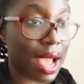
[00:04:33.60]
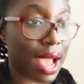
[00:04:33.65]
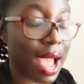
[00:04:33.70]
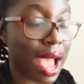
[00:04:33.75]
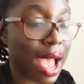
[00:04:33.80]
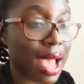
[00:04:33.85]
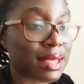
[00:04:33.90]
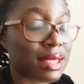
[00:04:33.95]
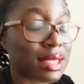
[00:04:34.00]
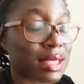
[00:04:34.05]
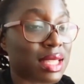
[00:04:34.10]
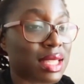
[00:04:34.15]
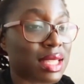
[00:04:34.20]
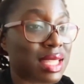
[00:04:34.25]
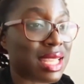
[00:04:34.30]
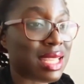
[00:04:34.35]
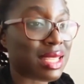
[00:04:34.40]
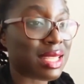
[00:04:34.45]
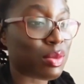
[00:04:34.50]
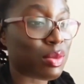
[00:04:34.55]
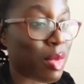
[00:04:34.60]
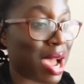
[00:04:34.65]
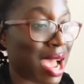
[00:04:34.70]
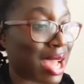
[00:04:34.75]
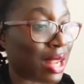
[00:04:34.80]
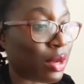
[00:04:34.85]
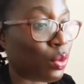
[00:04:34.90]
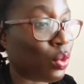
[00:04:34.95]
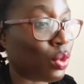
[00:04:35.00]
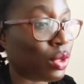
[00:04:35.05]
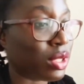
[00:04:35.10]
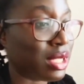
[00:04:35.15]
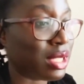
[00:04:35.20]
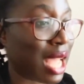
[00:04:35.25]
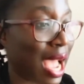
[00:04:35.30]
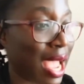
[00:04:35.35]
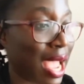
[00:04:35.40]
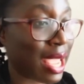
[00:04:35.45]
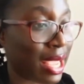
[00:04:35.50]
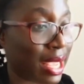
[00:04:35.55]
as this man was
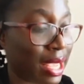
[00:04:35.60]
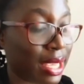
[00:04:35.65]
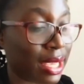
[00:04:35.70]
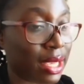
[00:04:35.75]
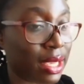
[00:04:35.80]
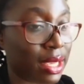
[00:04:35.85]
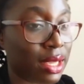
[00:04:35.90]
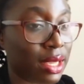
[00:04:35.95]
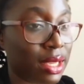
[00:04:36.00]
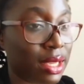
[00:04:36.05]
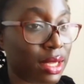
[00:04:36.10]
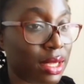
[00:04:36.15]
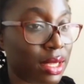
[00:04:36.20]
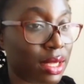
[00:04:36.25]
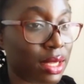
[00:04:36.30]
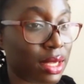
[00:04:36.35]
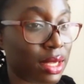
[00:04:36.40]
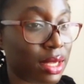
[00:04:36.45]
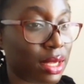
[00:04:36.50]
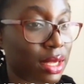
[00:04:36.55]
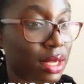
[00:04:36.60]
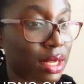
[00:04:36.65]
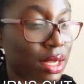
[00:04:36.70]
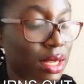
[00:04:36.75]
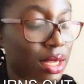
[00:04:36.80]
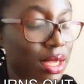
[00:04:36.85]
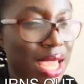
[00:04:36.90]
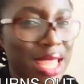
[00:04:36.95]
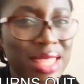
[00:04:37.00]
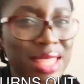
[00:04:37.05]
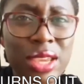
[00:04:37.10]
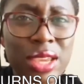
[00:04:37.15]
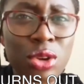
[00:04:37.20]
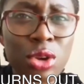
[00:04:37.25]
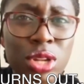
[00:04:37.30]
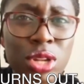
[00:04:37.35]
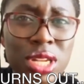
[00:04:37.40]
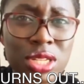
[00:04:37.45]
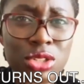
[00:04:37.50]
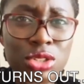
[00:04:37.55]
dying and they
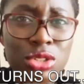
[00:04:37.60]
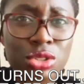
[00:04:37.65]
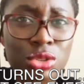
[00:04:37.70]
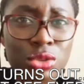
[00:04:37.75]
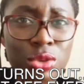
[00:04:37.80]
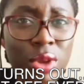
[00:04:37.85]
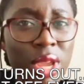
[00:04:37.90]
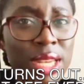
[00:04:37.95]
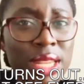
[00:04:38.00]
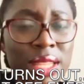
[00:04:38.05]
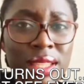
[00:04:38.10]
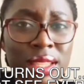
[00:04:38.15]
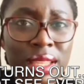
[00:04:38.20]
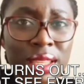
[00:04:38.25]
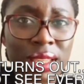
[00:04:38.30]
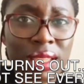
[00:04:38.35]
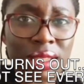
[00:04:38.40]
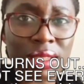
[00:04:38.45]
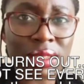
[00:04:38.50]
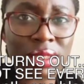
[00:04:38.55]
couldn't do anything.